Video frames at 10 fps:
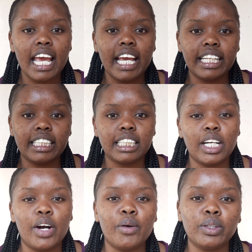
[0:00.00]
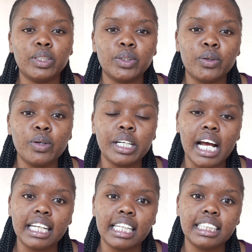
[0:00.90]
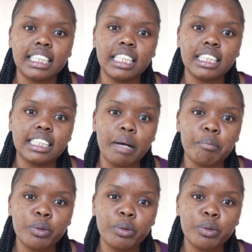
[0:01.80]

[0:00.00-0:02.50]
and also undertake some